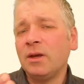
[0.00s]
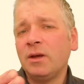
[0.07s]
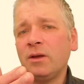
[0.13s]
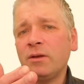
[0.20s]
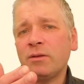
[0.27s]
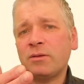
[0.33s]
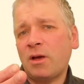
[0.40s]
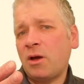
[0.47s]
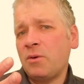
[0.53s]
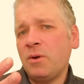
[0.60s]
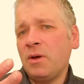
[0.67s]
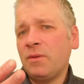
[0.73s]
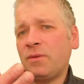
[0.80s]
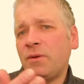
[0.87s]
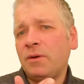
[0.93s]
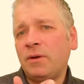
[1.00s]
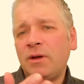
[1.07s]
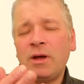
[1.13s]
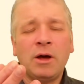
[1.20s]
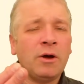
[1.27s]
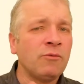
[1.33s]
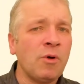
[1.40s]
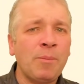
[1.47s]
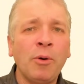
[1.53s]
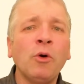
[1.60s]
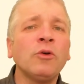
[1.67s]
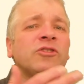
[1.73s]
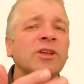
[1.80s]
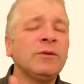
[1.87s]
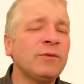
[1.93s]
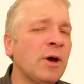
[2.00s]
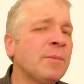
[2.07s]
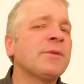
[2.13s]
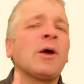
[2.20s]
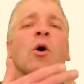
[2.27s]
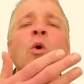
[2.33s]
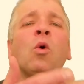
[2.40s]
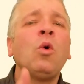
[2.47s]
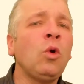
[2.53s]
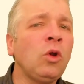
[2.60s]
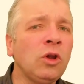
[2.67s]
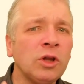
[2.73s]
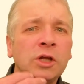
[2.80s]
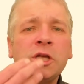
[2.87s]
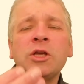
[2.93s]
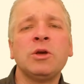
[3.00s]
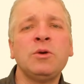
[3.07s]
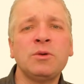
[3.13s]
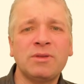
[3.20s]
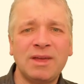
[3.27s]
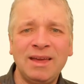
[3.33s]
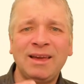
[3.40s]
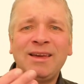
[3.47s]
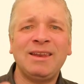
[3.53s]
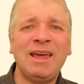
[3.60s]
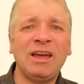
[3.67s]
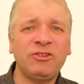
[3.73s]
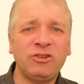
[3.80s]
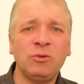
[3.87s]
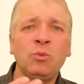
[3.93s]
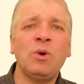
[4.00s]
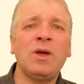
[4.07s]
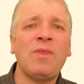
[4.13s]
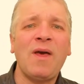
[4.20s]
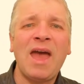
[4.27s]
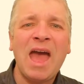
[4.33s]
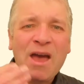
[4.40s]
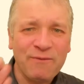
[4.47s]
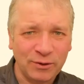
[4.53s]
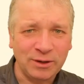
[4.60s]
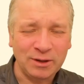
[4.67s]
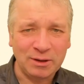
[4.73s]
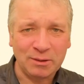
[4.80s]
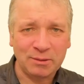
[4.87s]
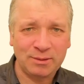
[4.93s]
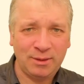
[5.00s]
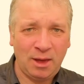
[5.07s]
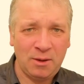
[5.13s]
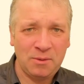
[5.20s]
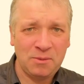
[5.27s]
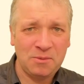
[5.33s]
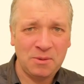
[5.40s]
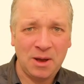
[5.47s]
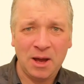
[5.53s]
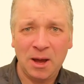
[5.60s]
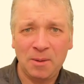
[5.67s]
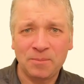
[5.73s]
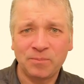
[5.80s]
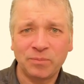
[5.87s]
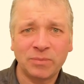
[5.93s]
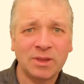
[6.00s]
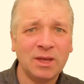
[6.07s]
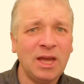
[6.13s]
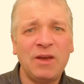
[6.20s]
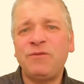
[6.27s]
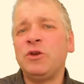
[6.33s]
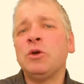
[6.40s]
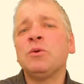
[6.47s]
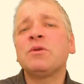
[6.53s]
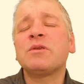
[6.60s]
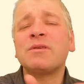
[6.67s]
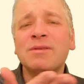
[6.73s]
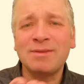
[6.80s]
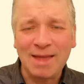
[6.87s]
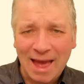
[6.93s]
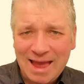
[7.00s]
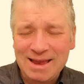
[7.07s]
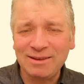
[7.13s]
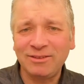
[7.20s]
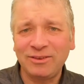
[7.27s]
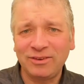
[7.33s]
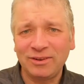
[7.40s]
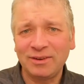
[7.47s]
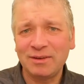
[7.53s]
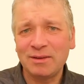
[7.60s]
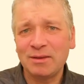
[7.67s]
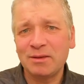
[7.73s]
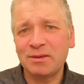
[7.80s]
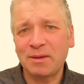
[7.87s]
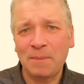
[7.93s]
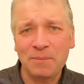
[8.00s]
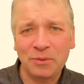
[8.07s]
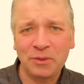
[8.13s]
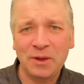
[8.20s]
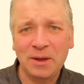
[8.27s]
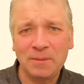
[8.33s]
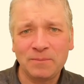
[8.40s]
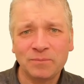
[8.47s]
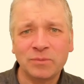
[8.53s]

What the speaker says: So reporting verbs are all used in connection with evidence. So if you state something,